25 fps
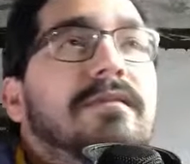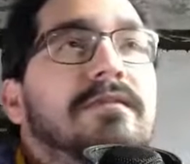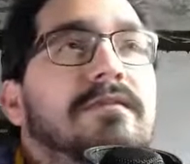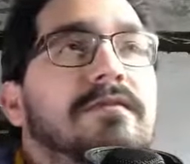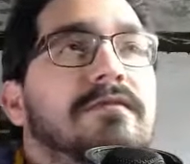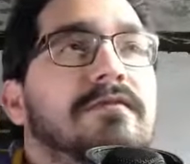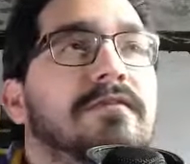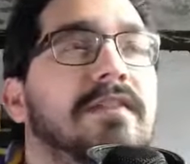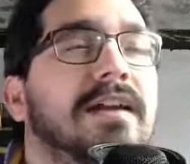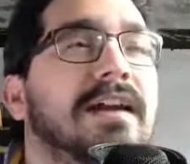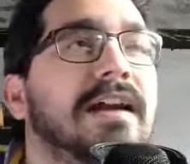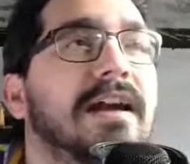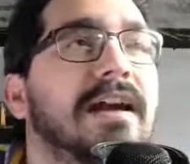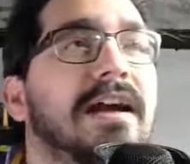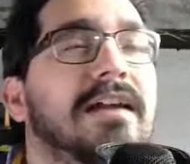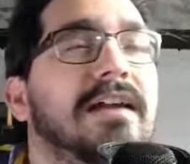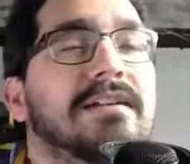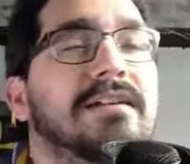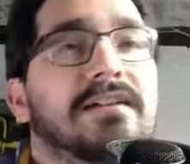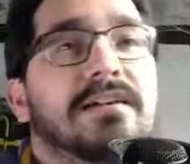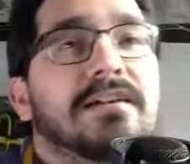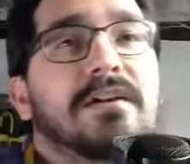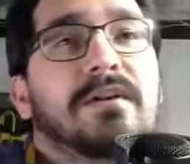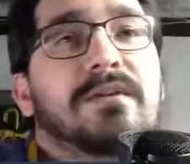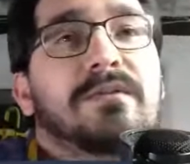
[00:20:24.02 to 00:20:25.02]
Rhea had
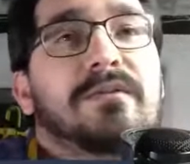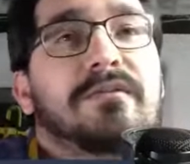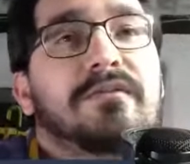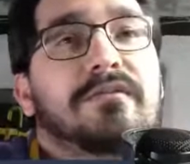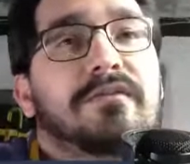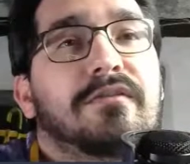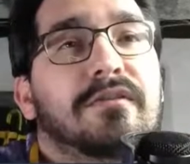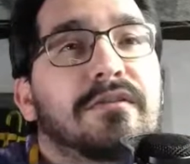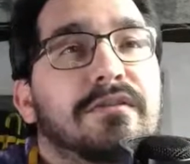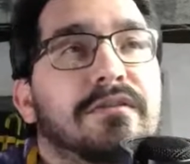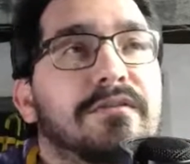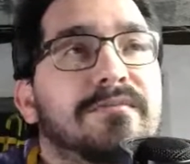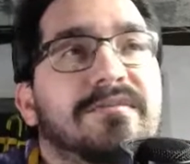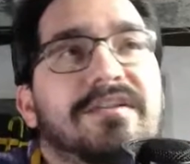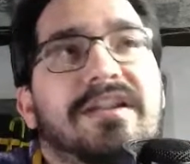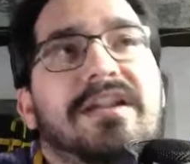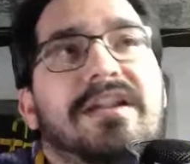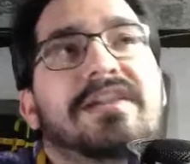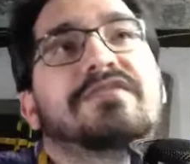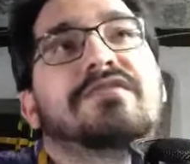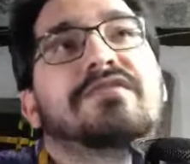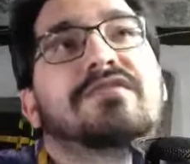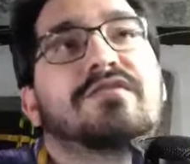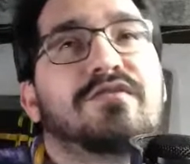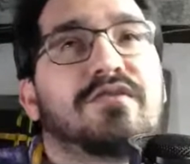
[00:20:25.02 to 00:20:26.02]
to go through
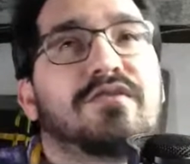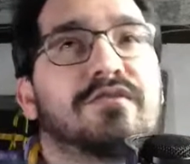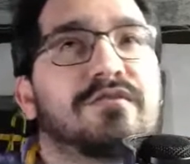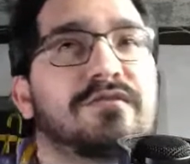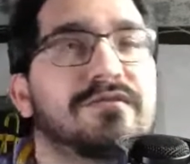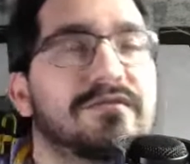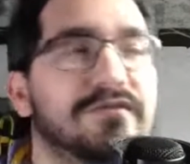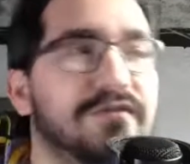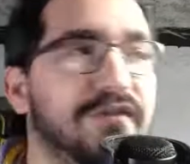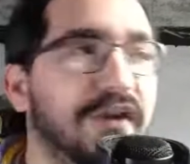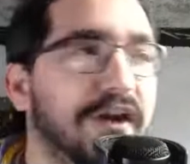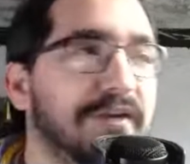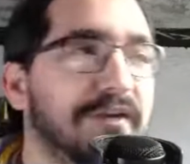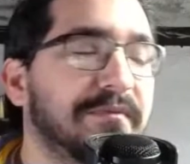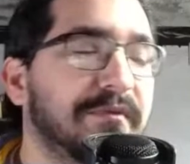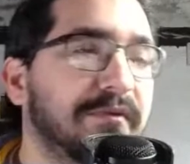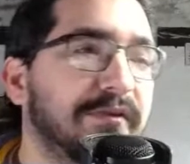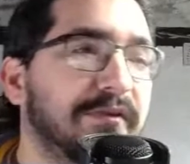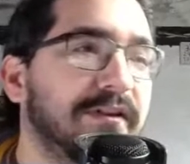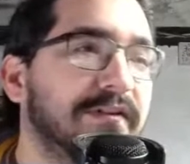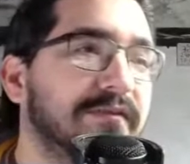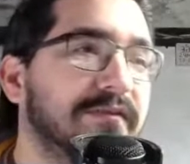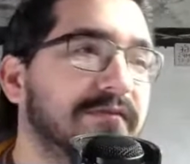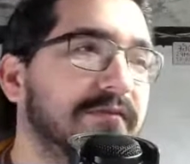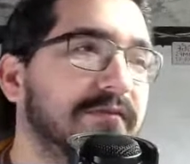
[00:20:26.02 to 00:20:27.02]
elimination
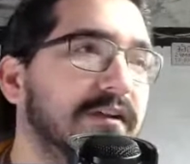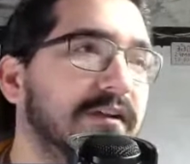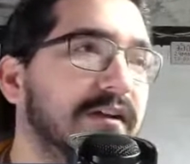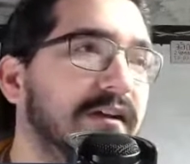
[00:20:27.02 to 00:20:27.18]
chamber, and